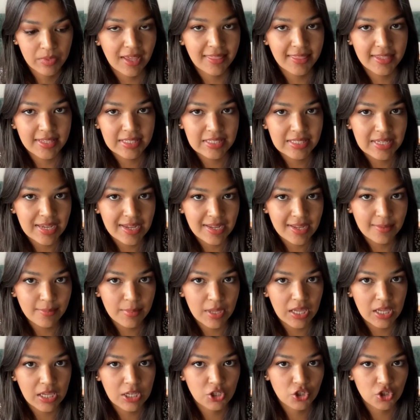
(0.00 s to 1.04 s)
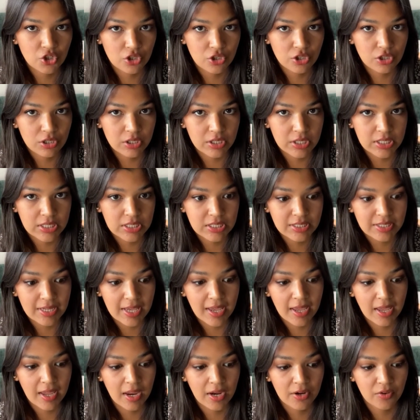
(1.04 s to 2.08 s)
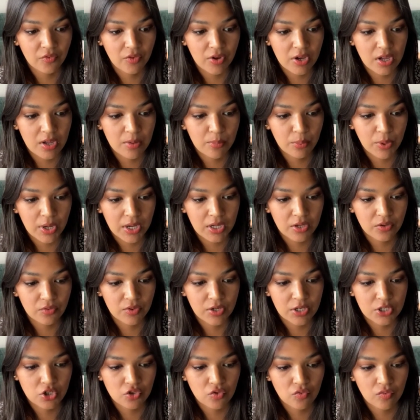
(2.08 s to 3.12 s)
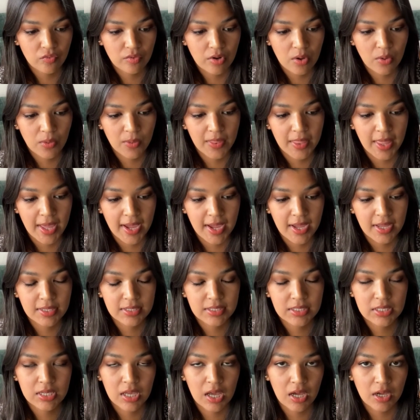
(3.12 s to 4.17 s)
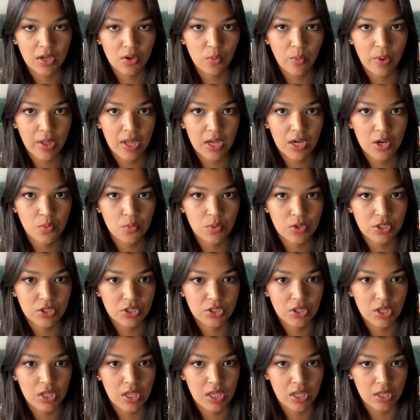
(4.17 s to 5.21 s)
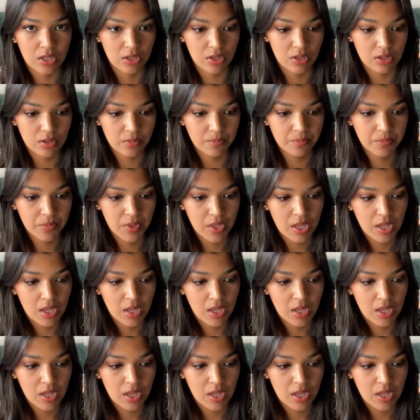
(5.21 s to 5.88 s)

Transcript: At this time, a journalist, Henry Breckinridge, wrote that Sacagawea was ill,